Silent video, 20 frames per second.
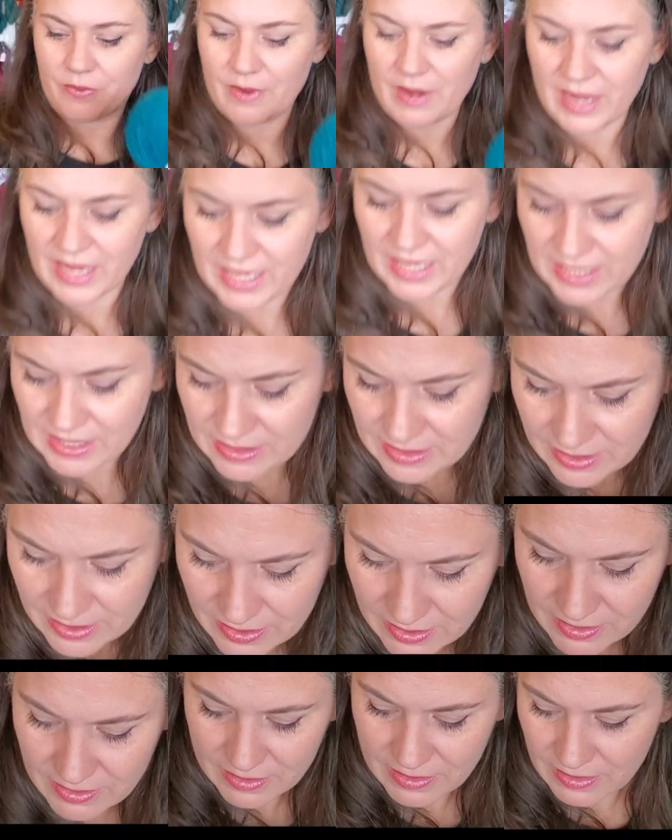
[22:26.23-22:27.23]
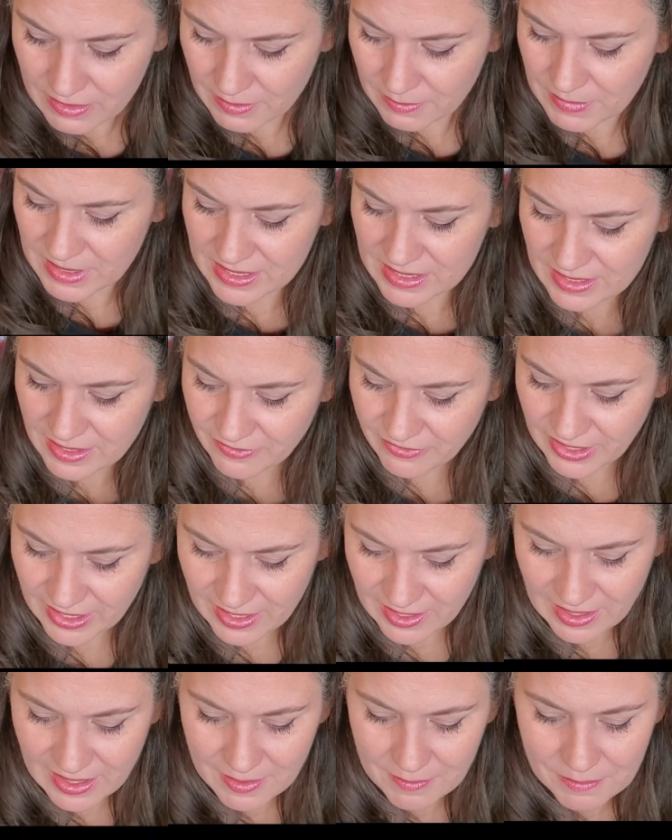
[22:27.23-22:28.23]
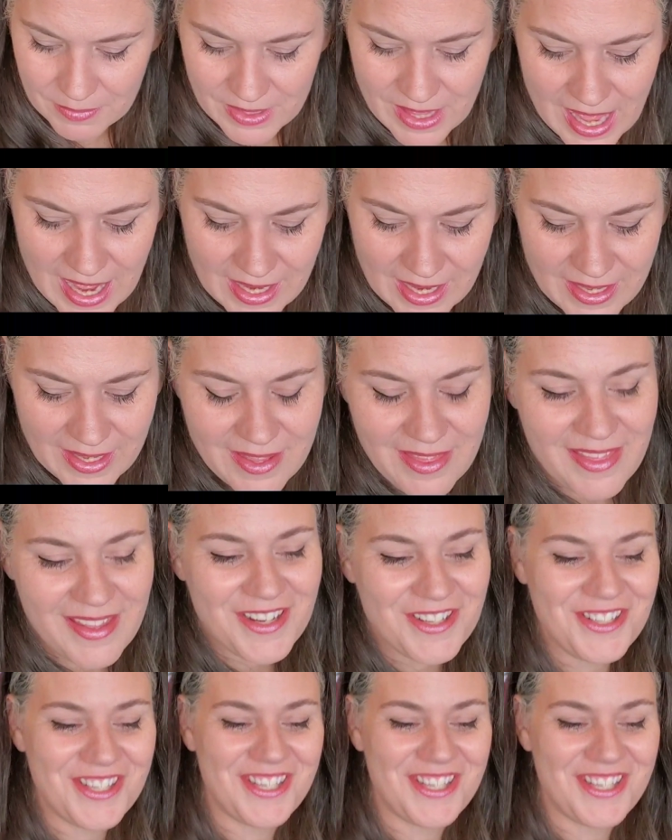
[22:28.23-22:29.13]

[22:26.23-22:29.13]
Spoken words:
bright, let me see if I can get black in there